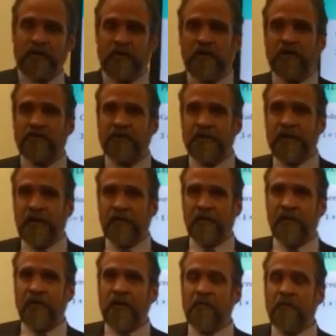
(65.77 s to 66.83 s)
units
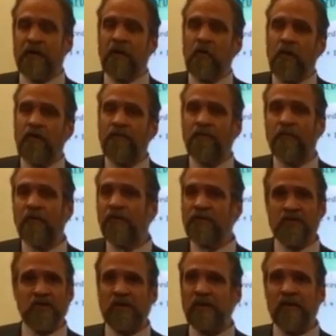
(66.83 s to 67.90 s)
together, but a 1/4
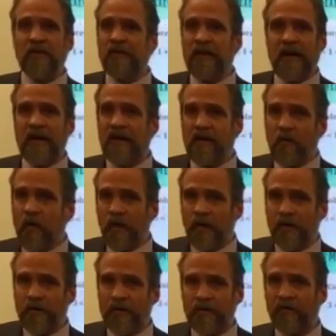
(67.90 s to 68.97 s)
is clearly not a
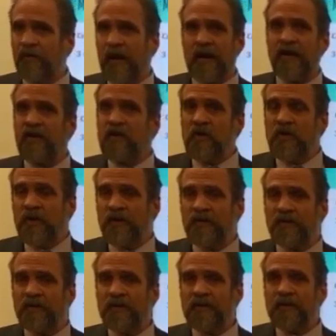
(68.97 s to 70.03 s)
1. It's not a unit,
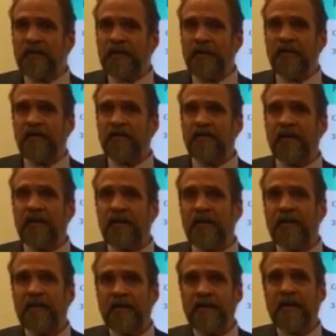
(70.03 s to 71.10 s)
it is
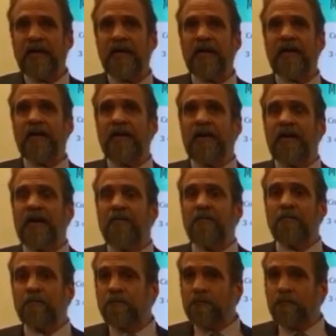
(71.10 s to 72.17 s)
a
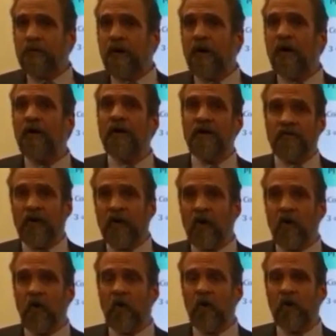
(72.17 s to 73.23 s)
part of a
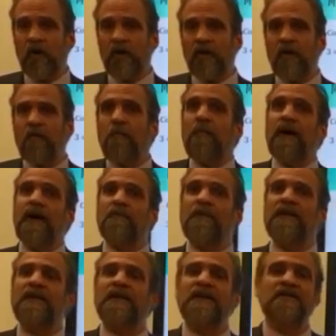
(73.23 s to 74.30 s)
whole. But
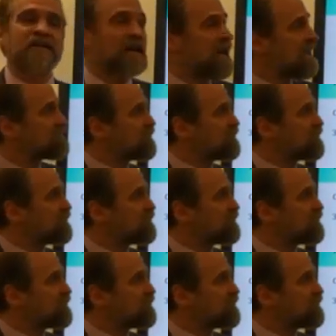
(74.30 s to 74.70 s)
because it has